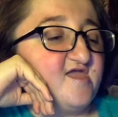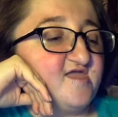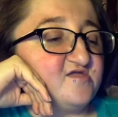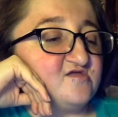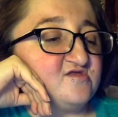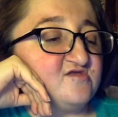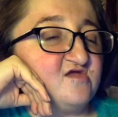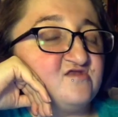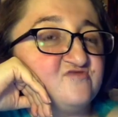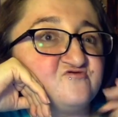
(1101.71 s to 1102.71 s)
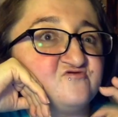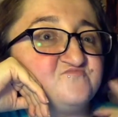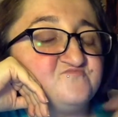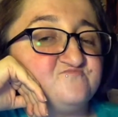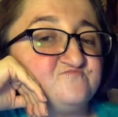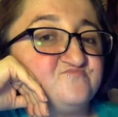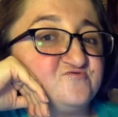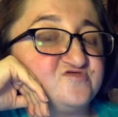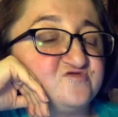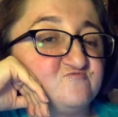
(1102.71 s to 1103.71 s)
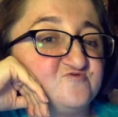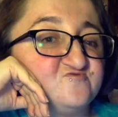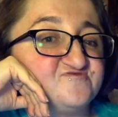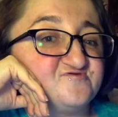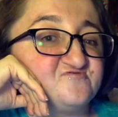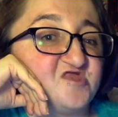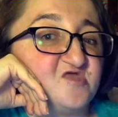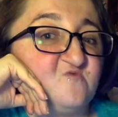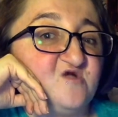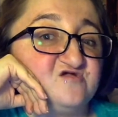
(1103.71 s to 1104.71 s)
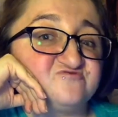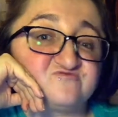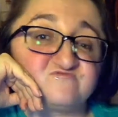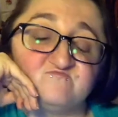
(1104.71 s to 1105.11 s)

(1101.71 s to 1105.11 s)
And another beauty influencer that I watch,